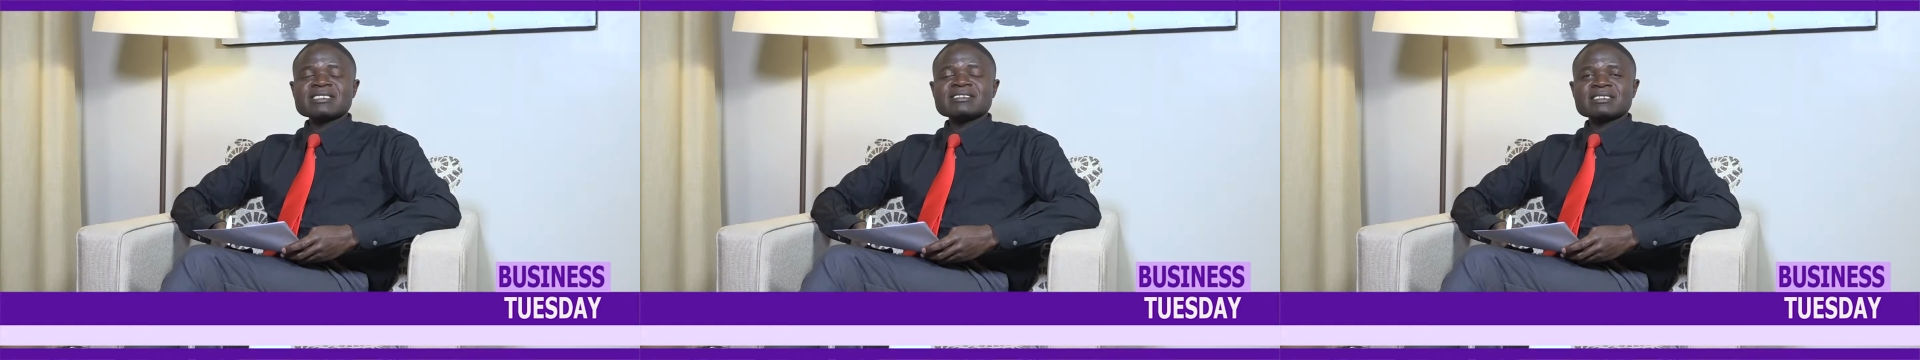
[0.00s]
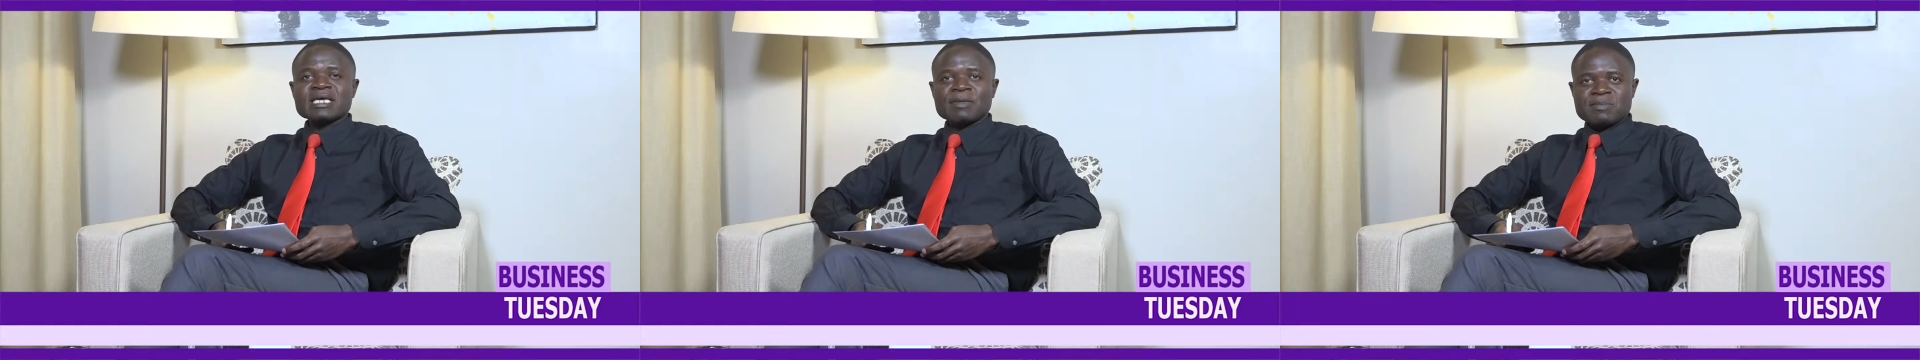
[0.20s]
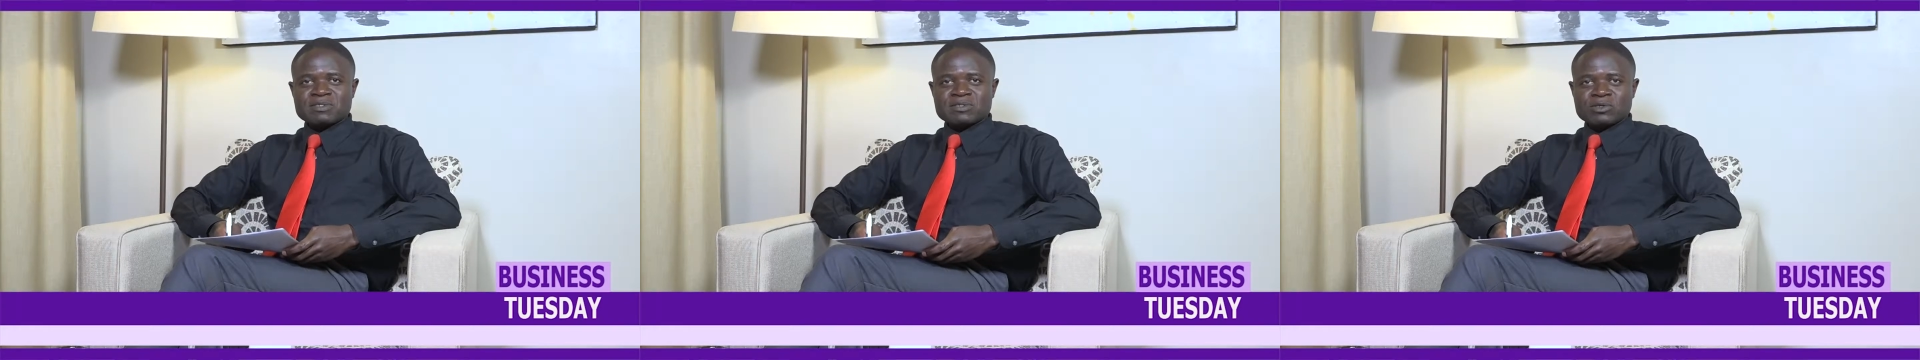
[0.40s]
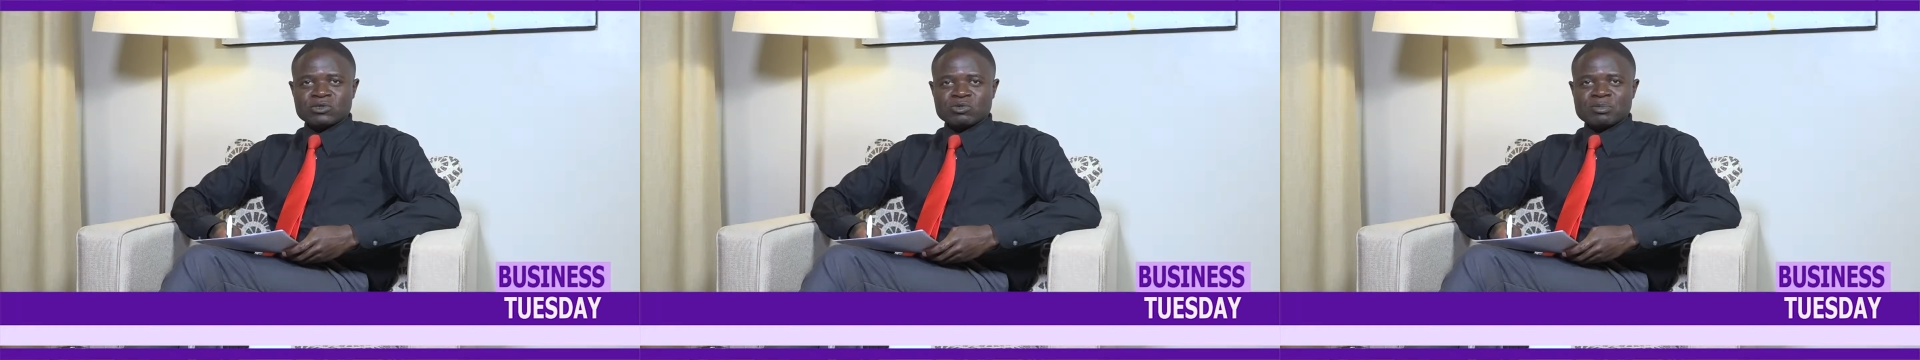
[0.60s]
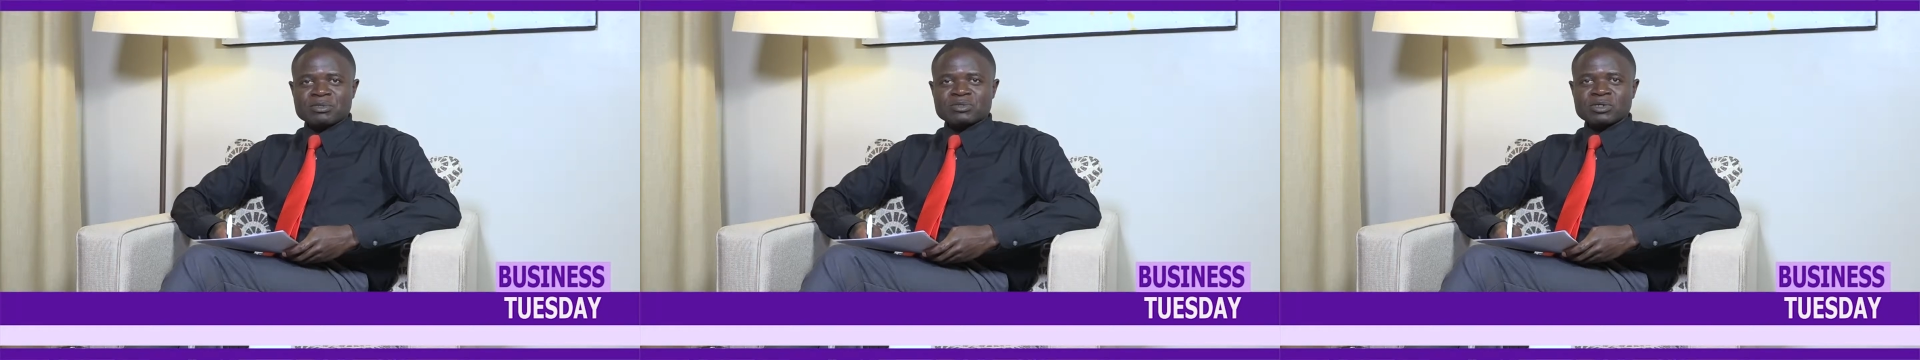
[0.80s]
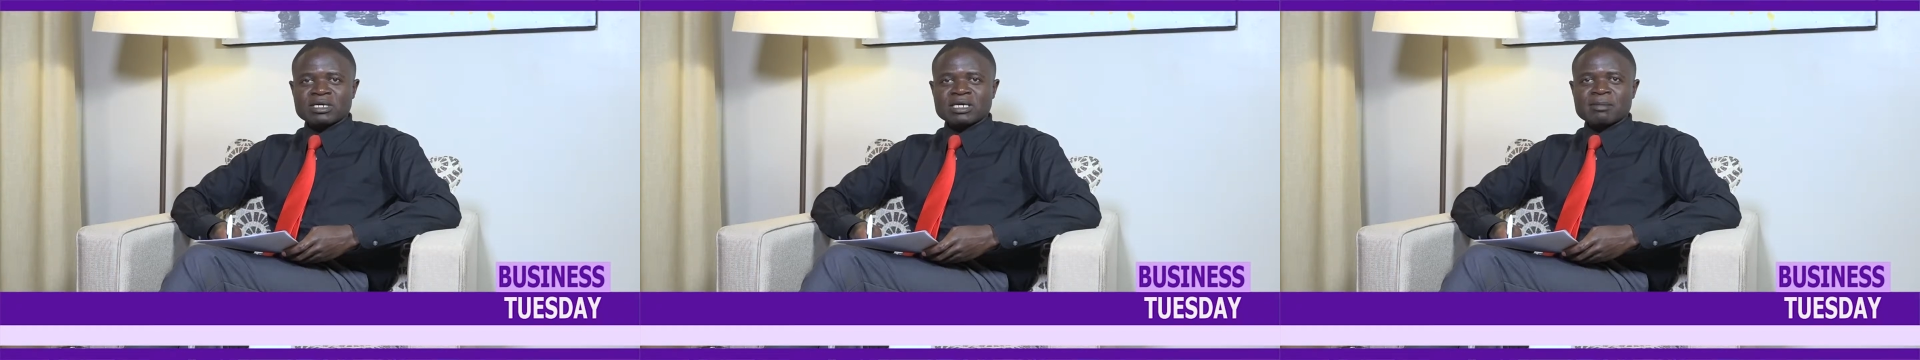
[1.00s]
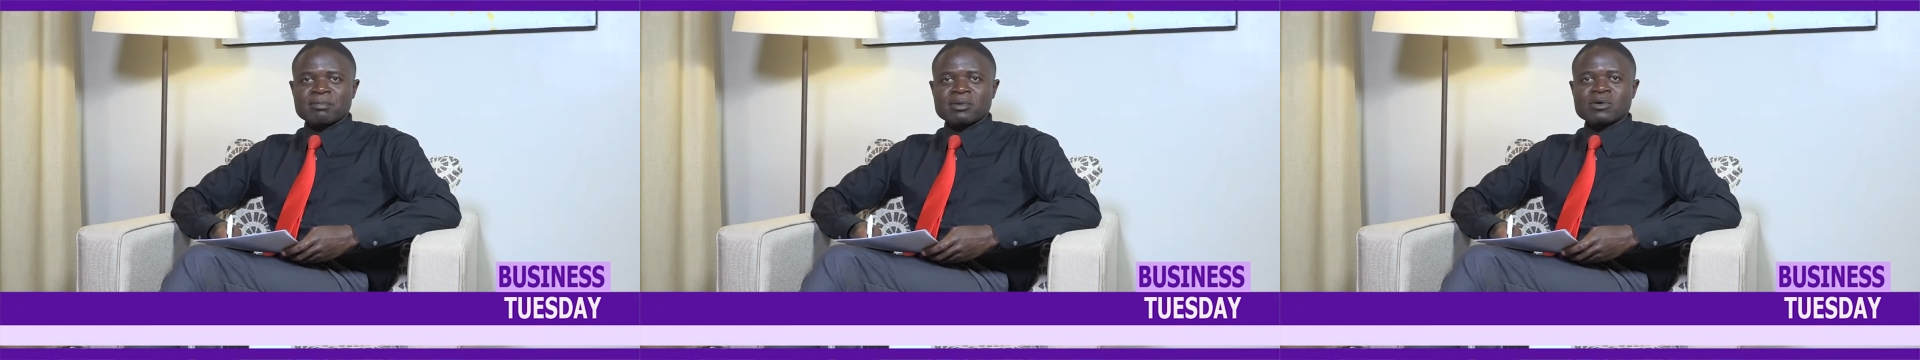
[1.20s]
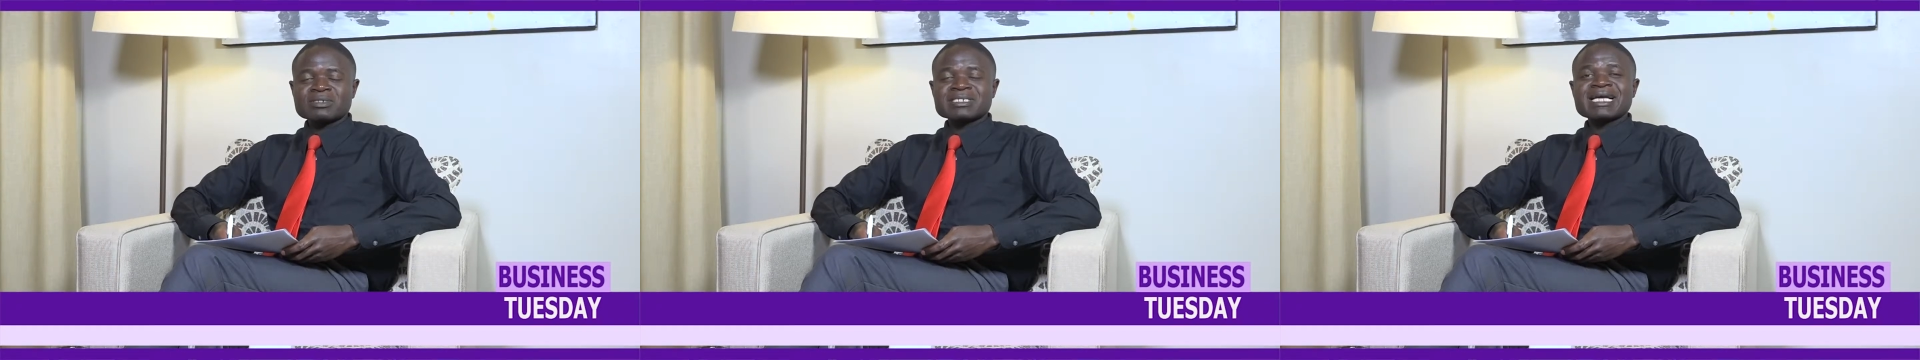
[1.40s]
this episode, we'll be talking
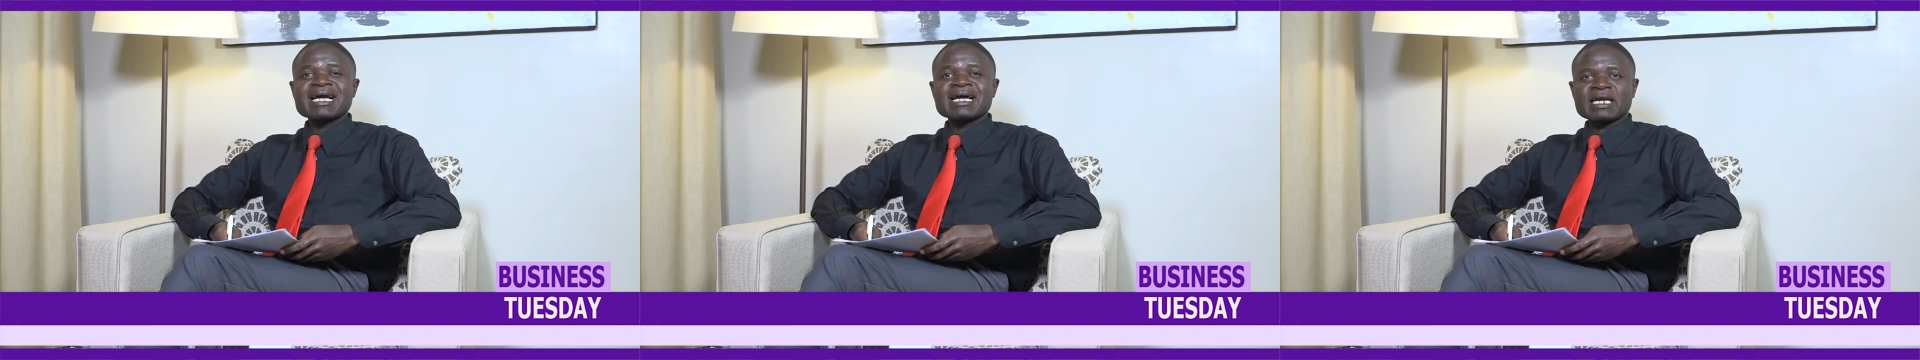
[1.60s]
about